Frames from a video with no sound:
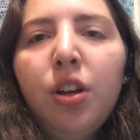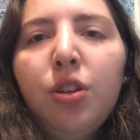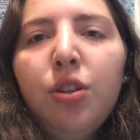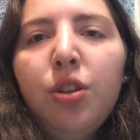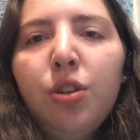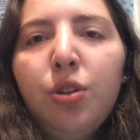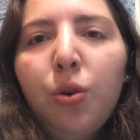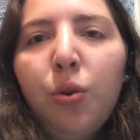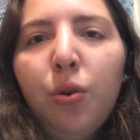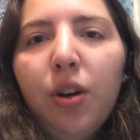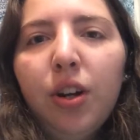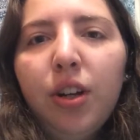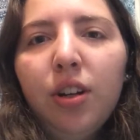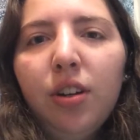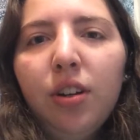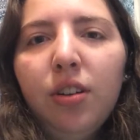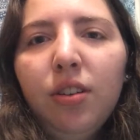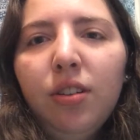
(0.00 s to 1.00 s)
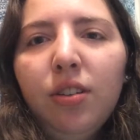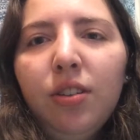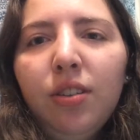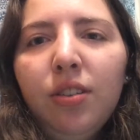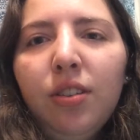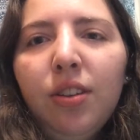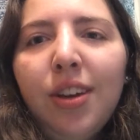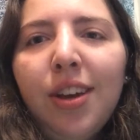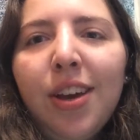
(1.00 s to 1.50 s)
tutorial,
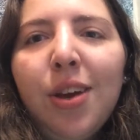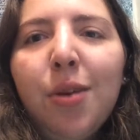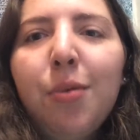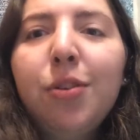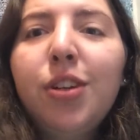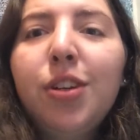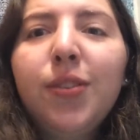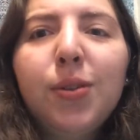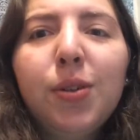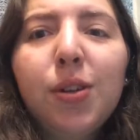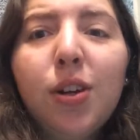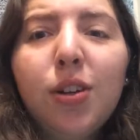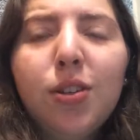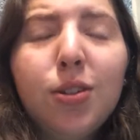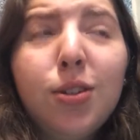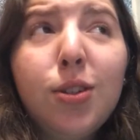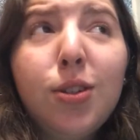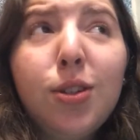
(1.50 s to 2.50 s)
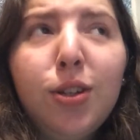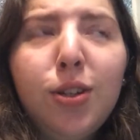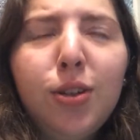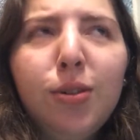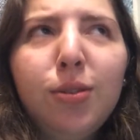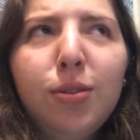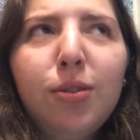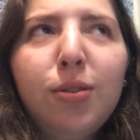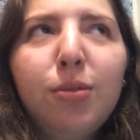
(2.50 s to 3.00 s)
which everyone calls
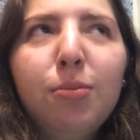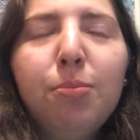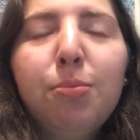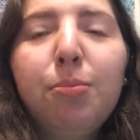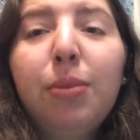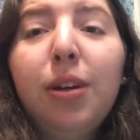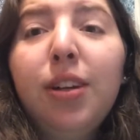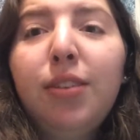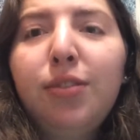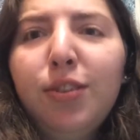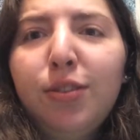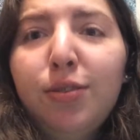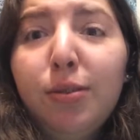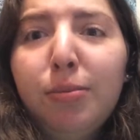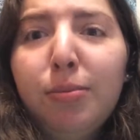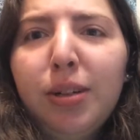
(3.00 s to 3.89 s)
toot, but if you're from